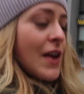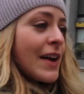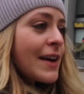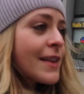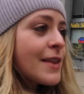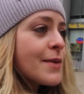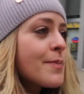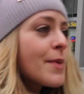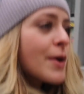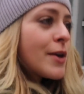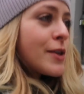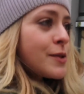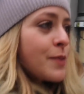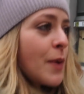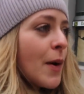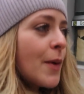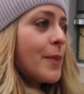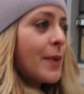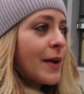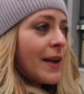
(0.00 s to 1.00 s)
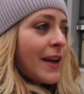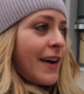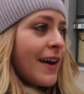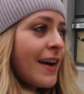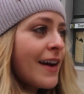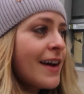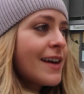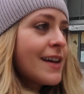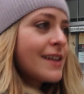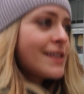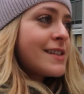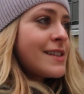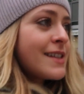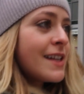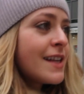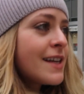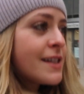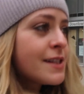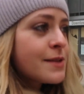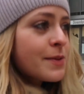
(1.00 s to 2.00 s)
think the most popular is
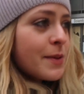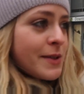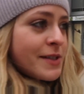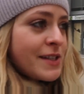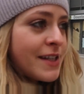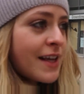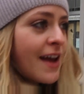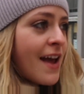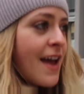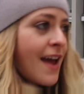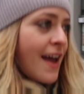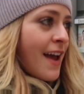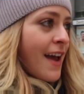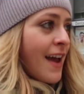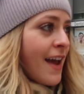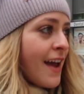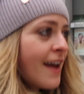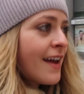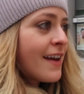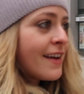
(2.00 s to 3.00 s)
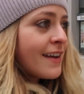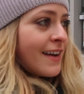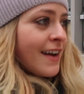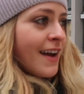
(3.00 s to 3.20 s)
Lise Watier